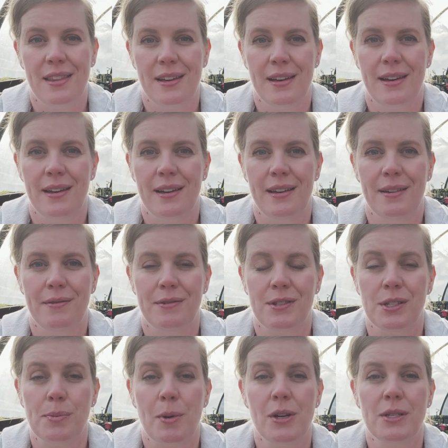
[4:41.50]
the
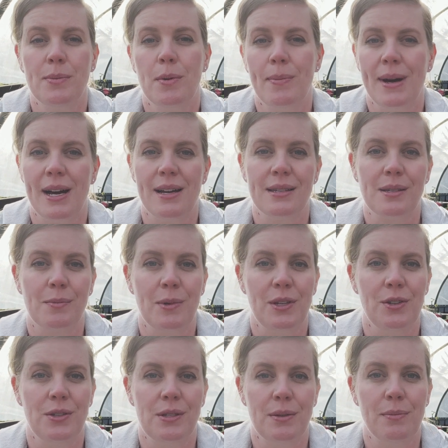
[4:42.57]
disposable mask, we
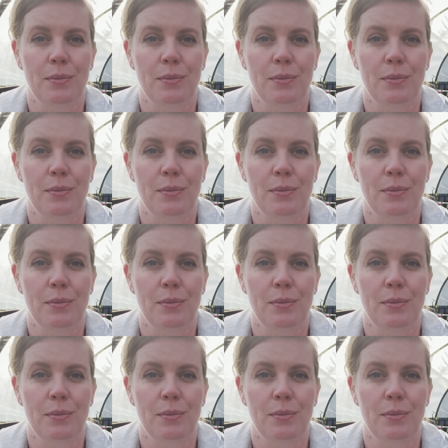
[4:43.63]
use it